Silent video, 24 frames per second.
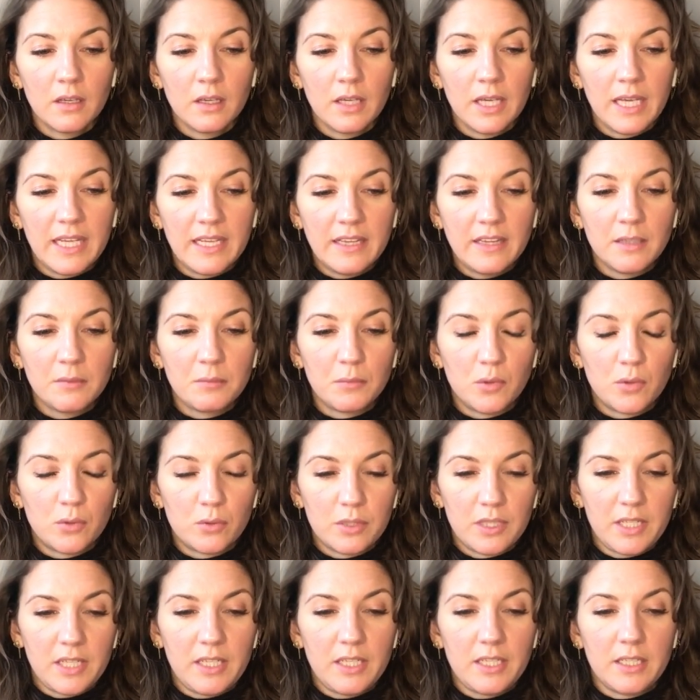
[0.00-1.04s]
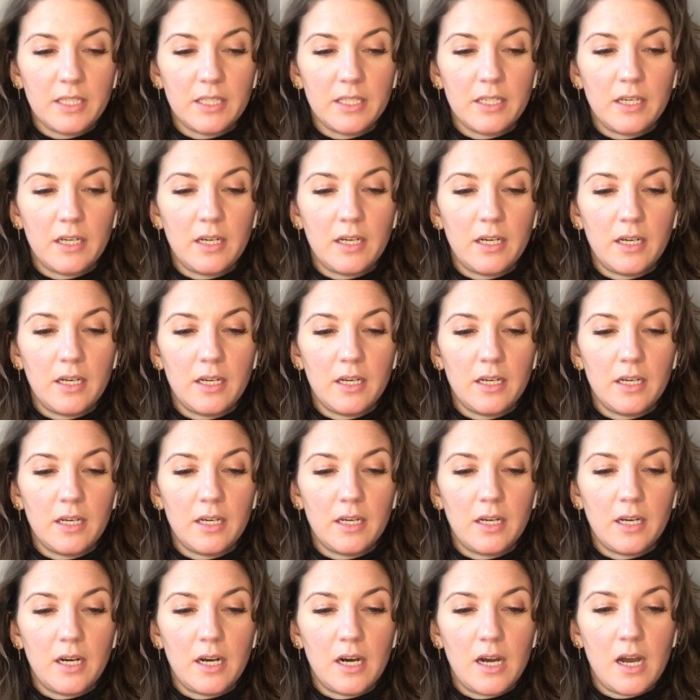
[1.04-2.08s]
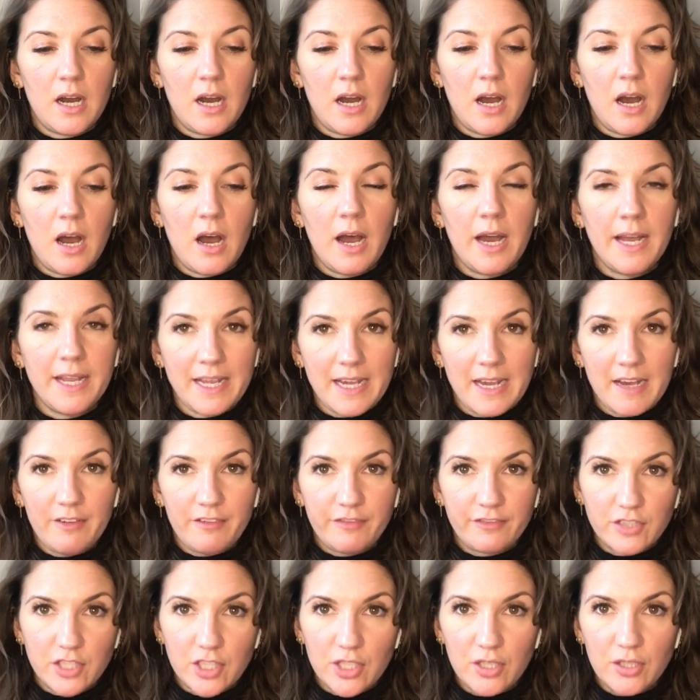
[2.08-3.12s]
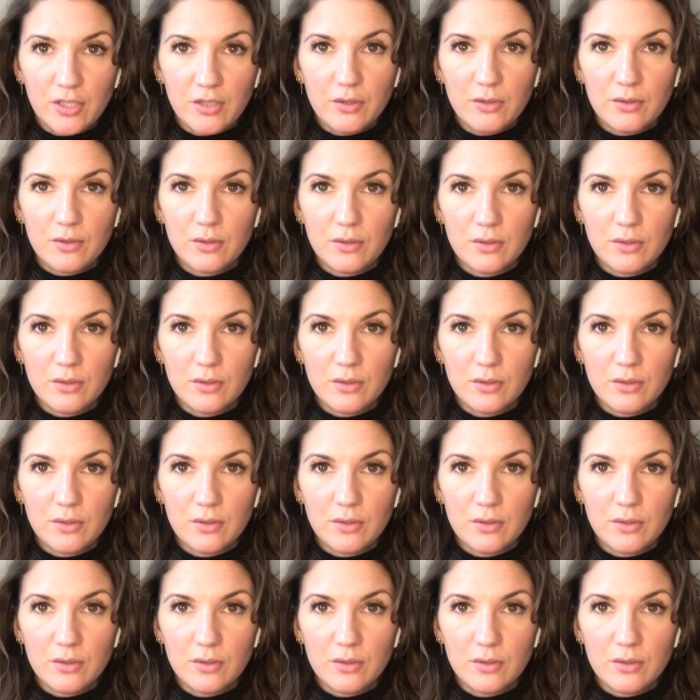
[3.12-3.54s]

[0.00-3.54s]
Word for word: in the morning, I have to,